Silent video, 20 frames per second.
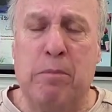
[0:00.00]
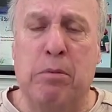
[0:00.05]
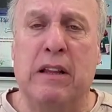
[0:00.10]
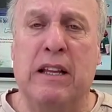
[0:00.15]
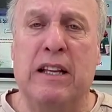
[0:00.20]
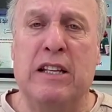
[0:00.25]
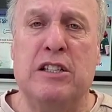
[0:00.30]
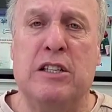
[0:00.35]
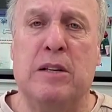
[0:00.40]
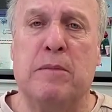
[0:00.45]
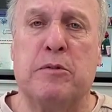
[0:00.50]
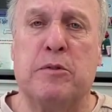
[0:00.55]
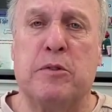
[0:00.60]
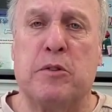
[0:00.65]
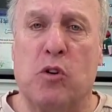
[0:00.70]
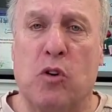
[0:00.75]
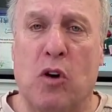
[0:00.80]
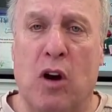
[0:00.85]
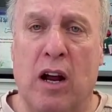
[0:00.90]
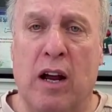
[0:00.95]
please
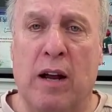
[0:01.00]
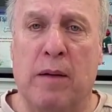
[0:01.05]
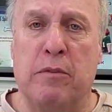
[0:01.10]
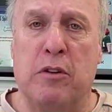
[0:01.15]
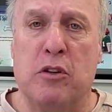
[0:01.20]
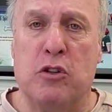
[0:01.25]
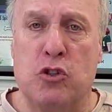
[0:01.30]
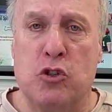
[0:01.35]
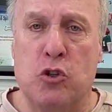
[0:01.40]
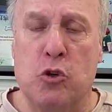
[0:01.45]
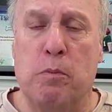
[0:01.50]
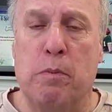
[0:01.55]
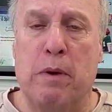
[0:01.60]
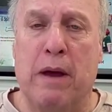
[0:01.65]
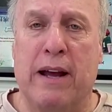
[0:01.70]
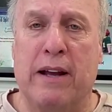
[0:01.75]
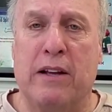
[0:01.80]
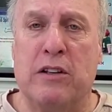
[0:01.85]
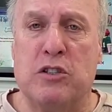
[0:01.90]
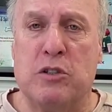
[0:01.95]
subscribe to
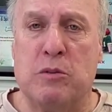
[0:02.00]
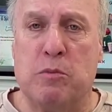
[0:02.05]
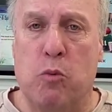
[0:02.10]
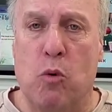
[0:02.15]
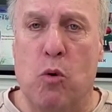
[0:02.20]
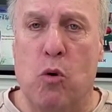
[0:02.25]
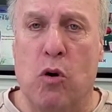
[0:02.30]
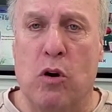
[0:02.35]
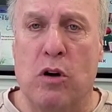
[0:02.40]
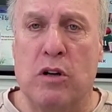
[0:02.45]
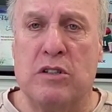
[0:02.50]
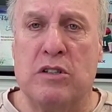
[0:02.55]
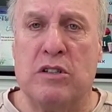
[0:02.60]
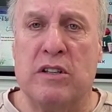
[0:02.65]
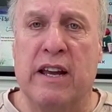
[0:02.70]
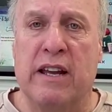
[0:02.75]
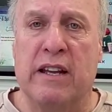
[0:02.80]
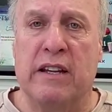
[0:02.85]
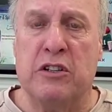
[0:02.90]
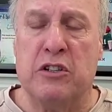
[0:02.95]
Schupak Sports
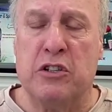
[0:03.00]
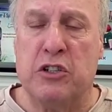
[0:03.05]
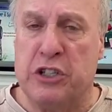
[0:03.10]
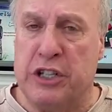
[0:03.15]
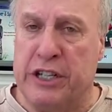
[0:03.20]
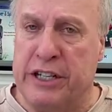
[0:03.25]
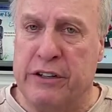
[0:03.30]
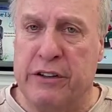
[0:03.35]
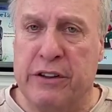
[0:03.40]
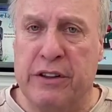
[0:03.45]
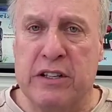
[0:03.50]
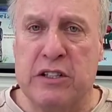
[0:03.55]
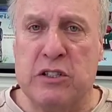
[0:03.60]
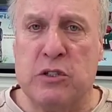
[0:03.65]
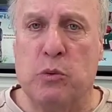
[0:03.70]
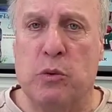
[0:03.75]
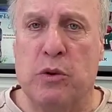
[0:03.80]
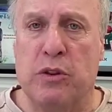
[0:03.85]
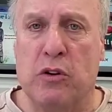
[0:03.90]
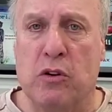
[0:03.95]
and share
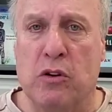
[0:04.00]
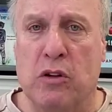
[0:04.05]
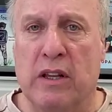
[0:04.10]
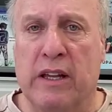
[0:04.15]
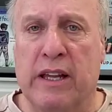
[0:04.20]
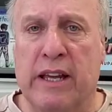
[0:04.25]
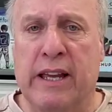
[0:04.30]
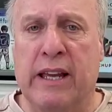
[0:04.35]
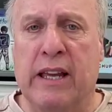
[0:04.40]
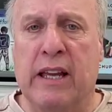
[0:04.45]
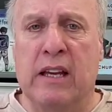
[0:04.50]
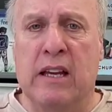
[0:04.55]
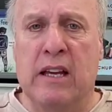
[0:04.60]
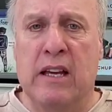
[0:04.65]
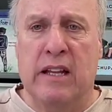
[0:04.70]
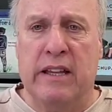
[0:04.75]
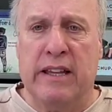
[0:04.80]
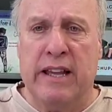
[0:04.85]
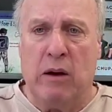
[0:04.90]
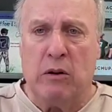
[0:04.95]
this with your league.
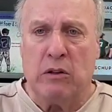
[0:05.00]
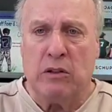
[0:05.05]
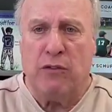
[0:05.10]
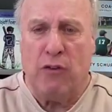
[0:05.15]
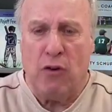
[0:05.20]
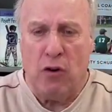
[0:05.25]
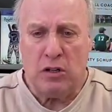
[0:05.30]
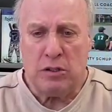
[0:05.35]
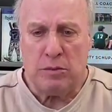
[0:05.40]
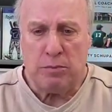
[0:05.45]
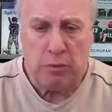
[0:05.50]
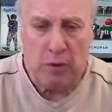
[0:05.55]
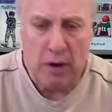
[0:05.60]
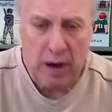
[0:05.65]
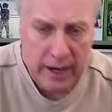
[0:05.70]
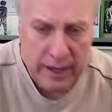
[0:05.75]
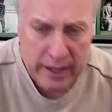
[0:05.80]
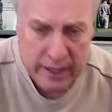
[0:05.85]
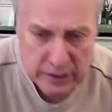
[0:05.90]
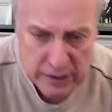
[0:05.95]
Now, as far as
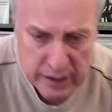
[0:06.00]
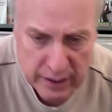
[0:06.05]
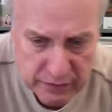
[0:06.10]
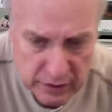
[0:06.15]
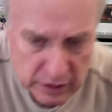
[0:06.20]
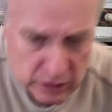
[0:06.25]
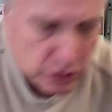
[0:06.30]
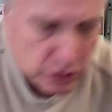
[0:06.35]
products, you have to